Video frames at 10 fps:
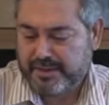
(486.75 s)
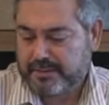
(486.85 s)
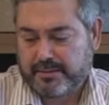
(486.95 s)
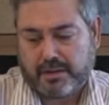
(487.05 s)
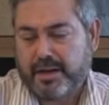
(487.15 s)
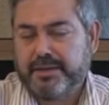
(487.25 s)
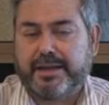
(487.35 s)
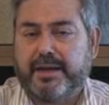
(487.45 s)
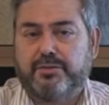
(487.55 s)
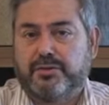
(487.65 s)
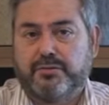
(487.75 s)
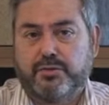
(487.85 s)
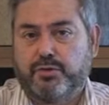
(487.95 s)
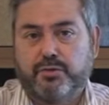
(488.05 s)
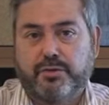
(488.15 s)
it on the counter
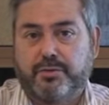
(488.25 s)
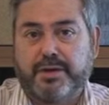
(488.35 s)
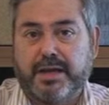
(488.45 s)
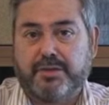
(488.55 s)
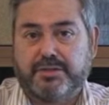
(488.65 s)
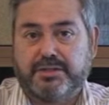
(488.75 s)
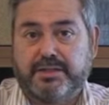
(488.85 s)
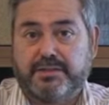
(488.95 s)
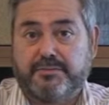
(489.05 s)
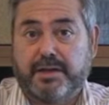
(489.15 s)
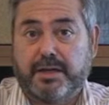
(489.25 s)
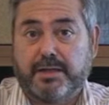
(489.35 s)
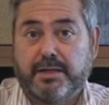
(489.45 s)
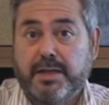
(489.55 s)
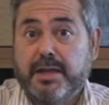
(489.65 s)
for 2 or 3 hours and it's fine.
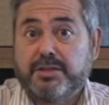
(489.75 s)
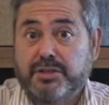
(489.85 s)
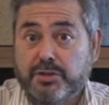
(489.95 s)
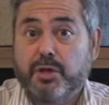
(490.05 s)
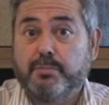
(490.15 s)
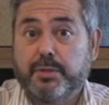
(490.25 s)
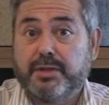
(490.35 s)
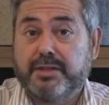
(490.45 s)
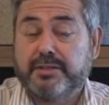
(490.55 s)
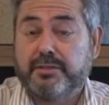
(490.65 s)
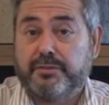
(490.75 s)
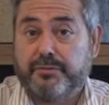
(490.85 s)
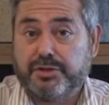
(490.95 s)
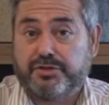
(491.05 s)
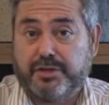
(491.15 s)
Just don't put it in the
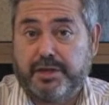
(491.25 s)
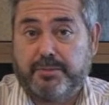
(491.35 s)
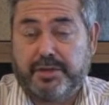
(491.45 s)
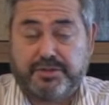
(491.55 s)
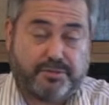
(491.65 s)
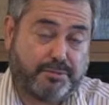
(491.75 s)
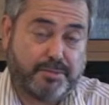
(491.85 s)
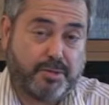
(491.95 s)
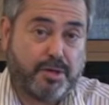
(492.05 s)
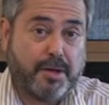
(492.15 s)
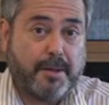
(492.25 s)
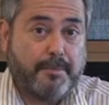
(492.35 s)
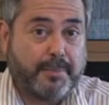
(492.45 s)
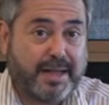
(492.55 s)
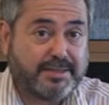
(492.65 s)
refrigerator because remember,
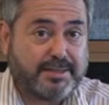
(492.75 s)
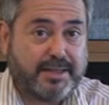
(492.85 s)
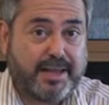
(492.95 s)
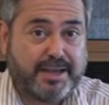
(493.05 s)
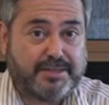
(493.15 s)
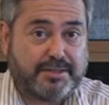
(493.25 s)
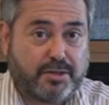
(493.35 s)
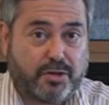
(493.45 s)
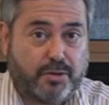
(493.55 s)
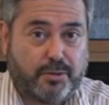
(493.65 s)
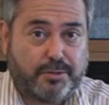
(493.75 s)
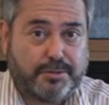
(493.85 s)
pasta hates the cold.